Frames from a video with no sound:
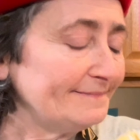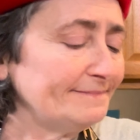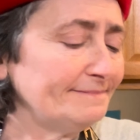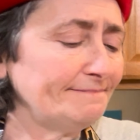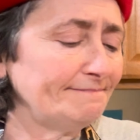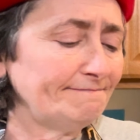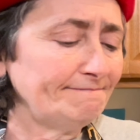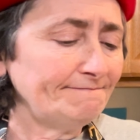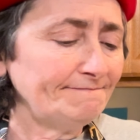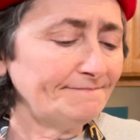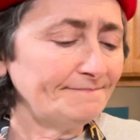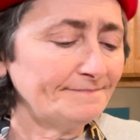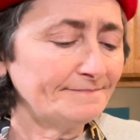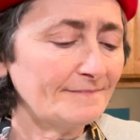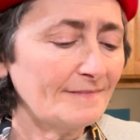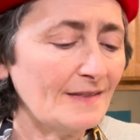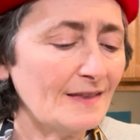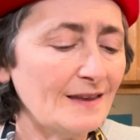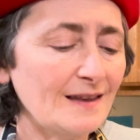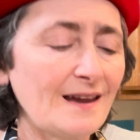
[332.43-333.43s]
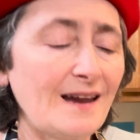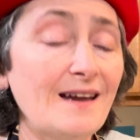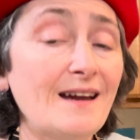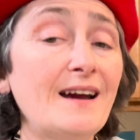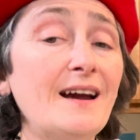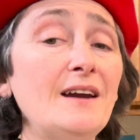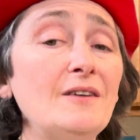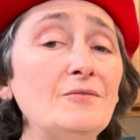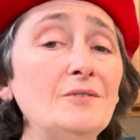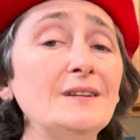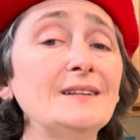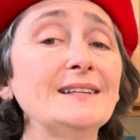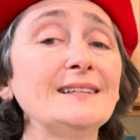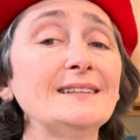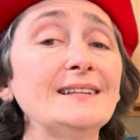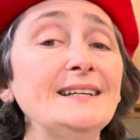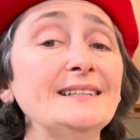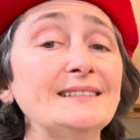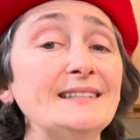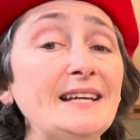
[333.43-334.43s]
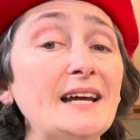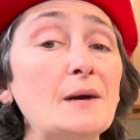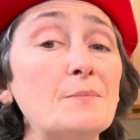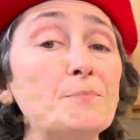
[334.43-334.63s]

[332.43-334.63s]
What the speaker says: I really like the